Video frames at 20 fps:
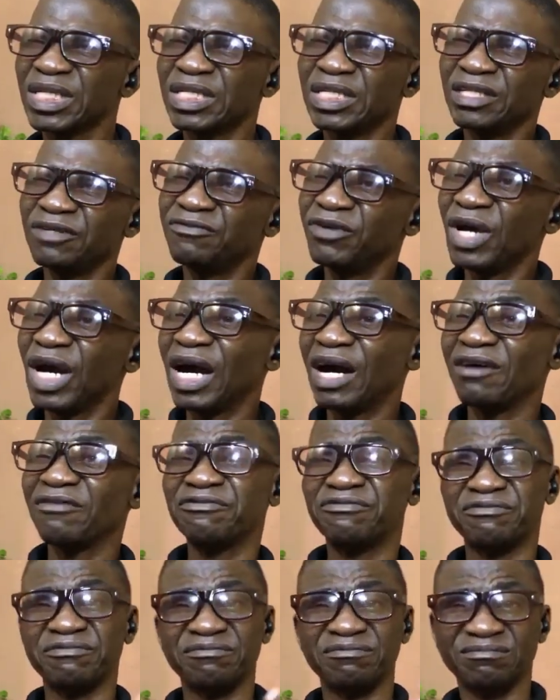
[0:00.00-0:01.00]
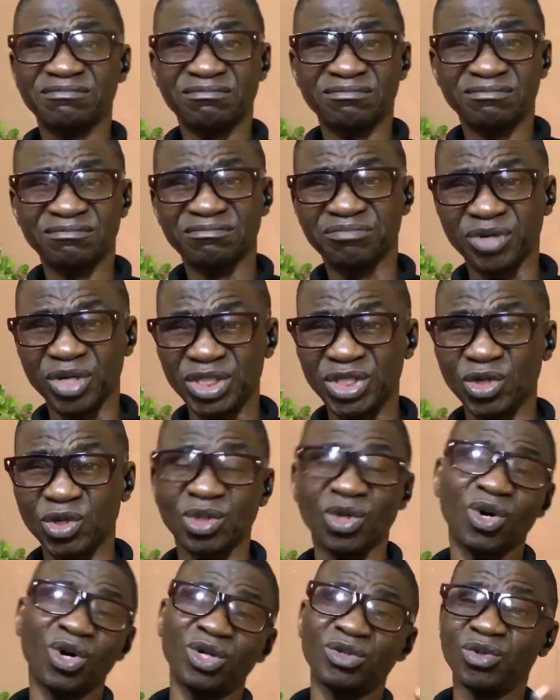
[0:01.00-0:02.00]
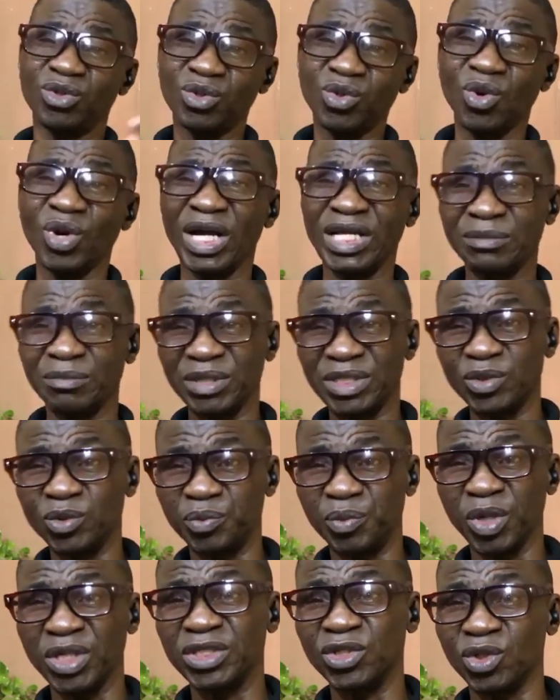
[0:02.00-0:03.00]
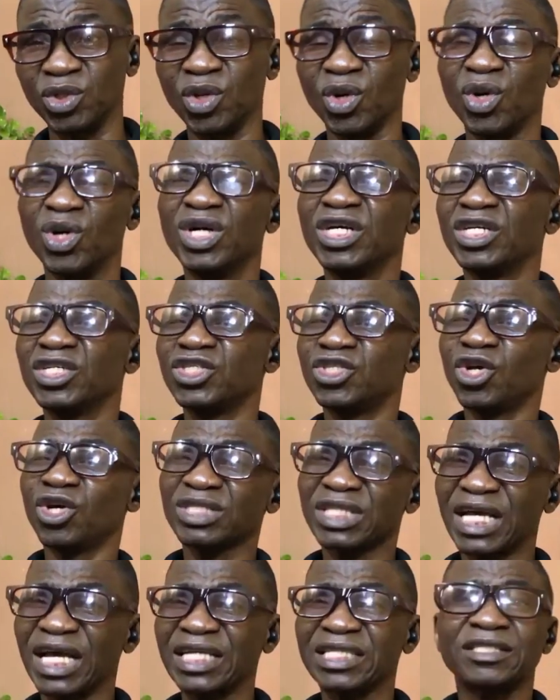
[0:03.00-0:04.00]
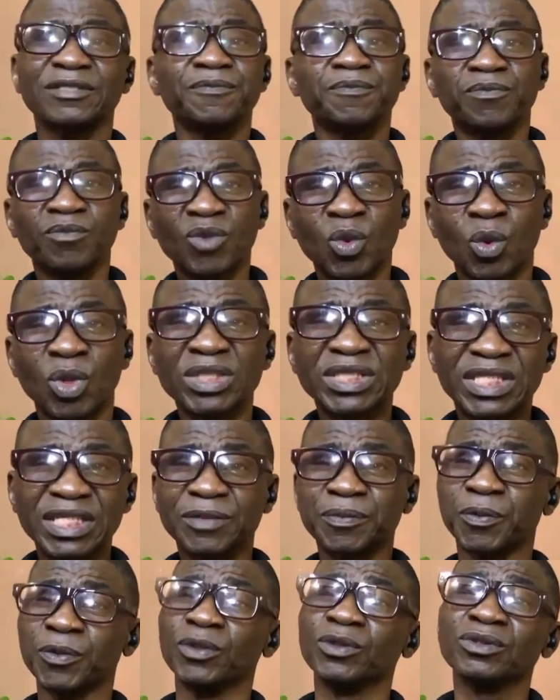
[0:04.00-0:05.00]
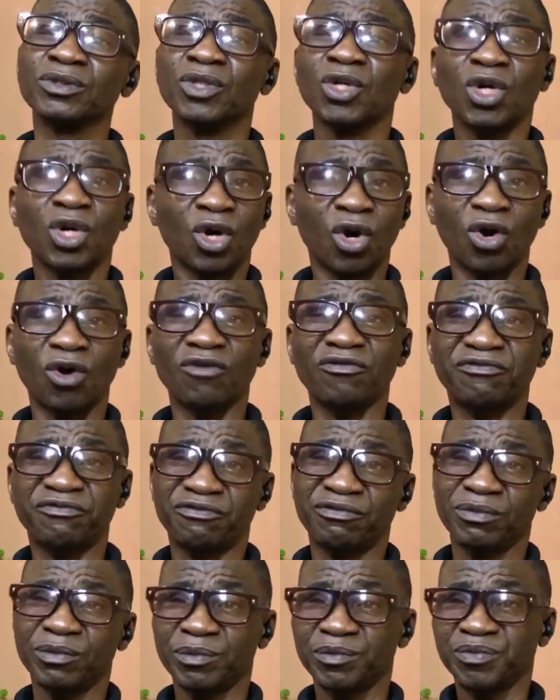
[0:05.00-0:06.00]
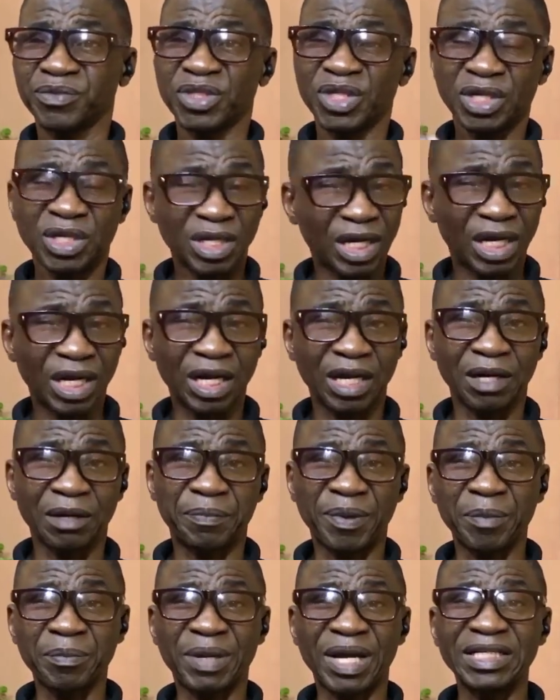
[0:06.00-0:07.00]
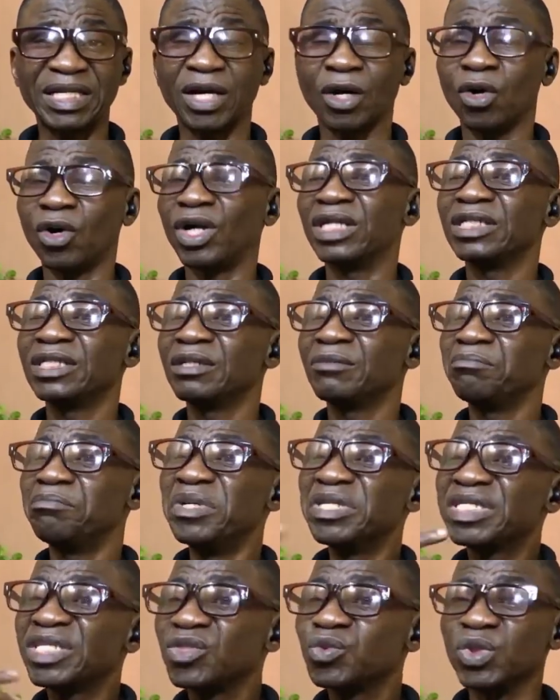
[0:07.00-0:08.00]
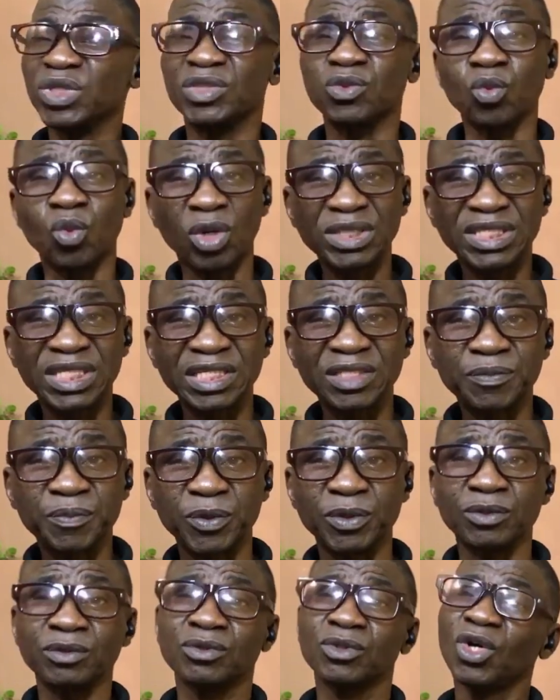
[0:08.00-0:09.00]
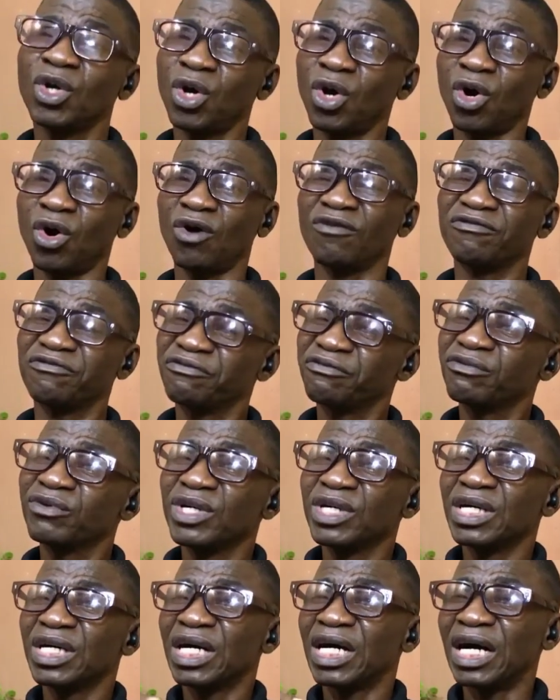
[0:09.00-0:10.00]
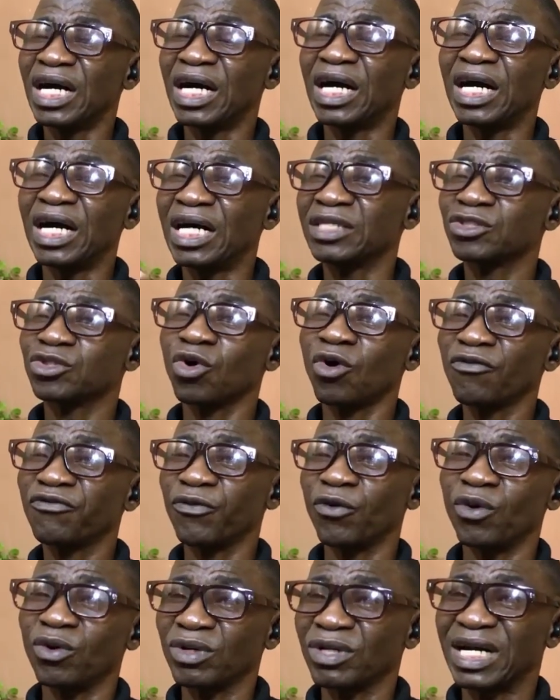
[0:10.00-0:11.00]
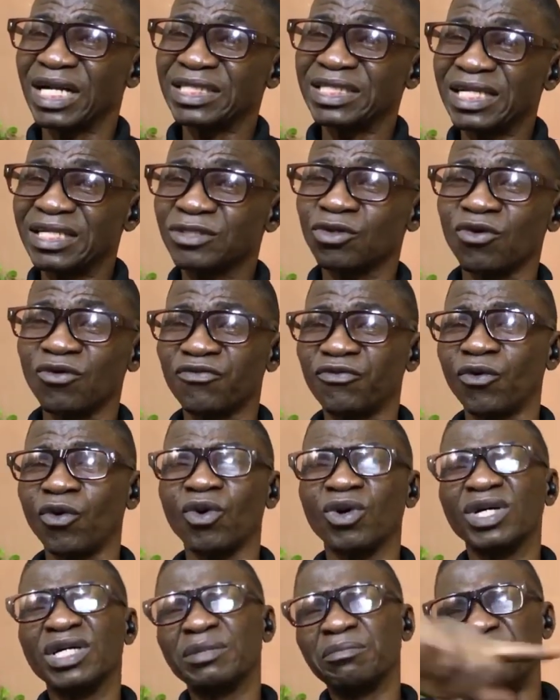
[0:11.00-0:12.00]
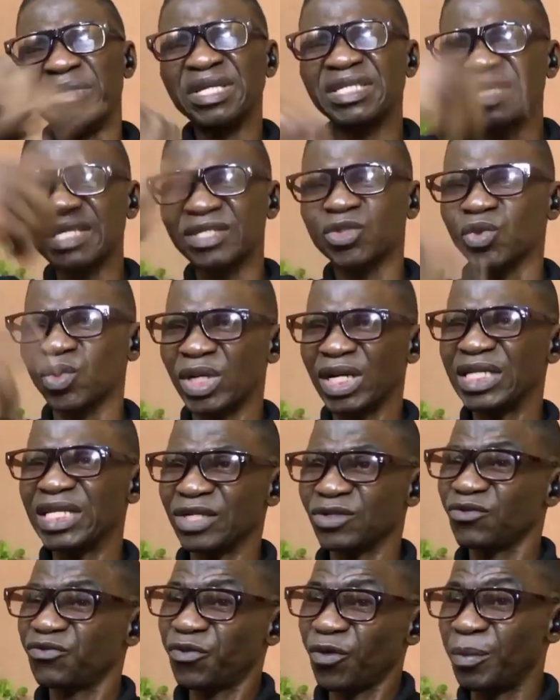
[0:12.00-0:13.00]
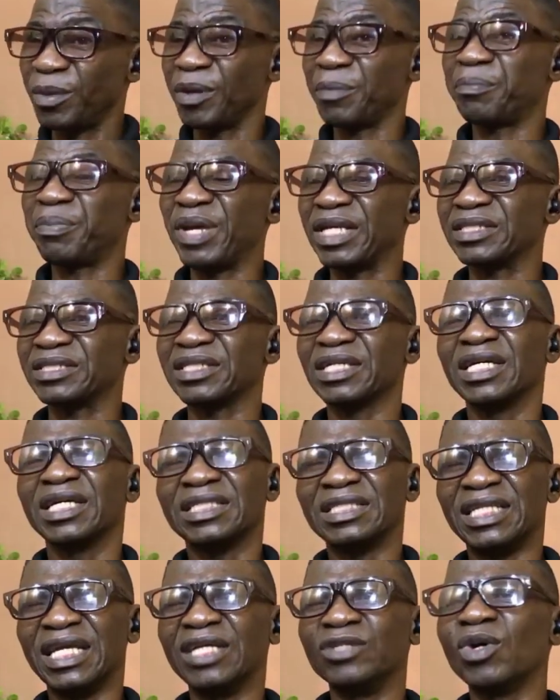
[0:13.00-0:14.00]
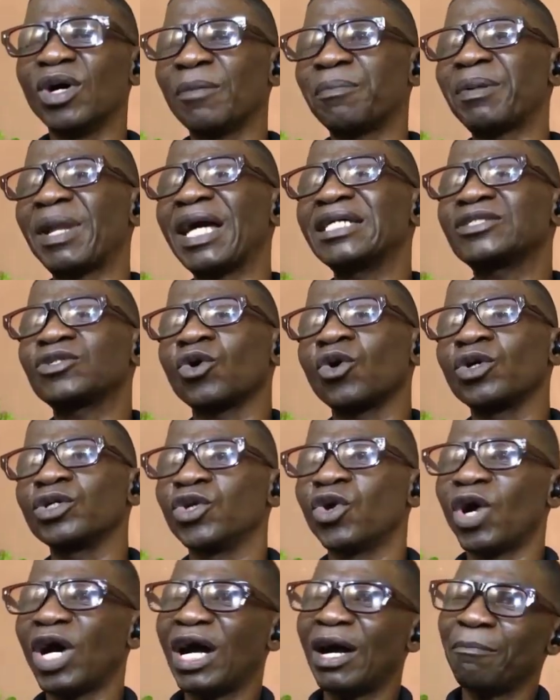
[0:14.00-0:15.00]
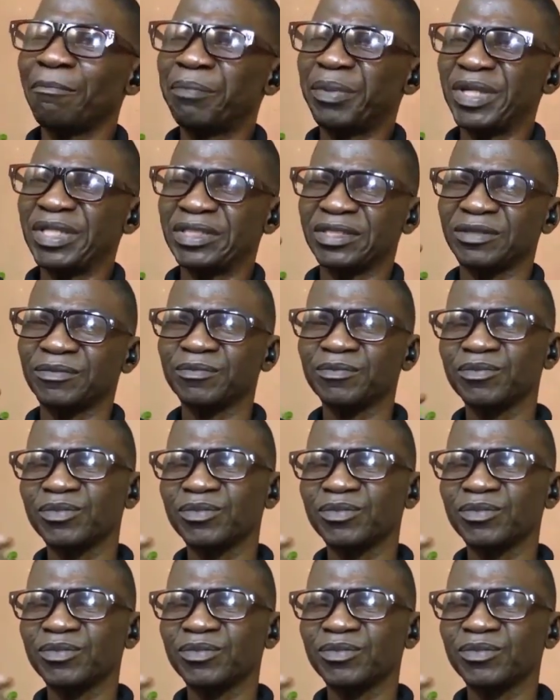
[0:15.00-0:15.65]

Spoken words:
If you have body odor or you know anybody with body odor, just get 1 teaspoon of palm kernel oil, mix it with 1 teaspoon of sulfur, grounded sulfur, mix it together to form a paste. Then you apply it on your armpit.